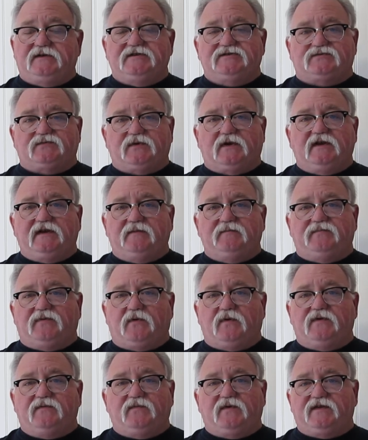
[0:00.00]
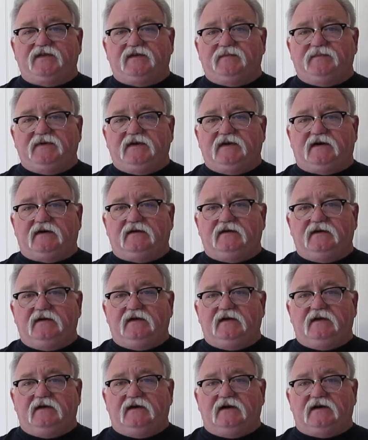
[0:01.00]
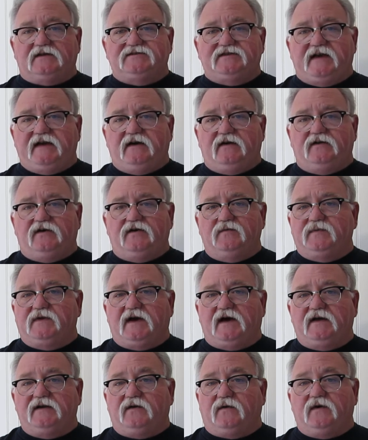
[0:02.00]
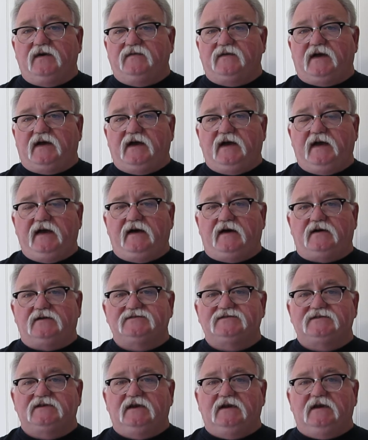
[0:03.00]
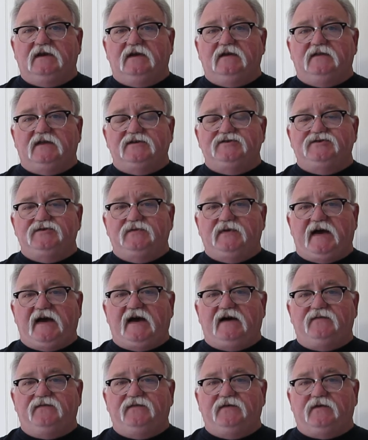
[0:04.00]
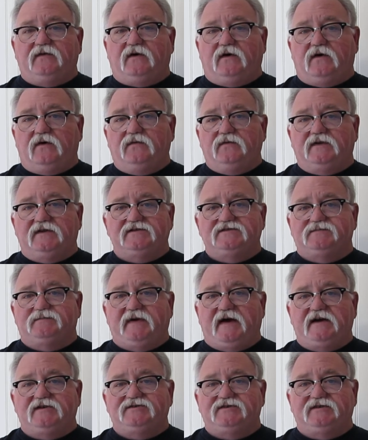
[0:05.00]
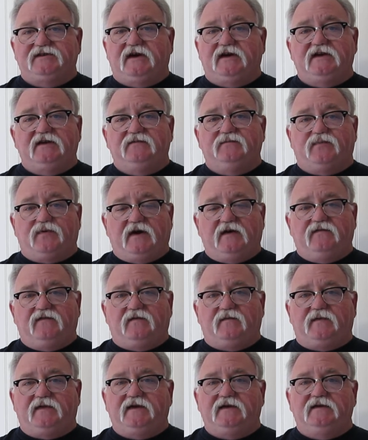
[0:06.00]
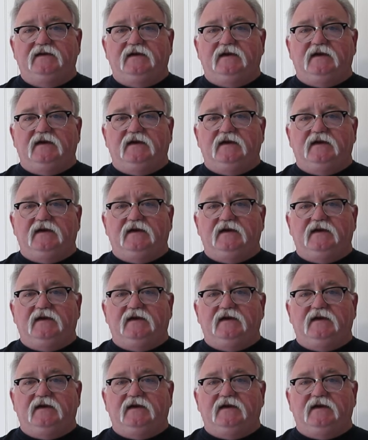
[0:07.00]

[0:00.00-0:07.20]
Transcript: And it's really important, whether it be a townhome, condo, or even a house, that you have your own inspection done, and preferably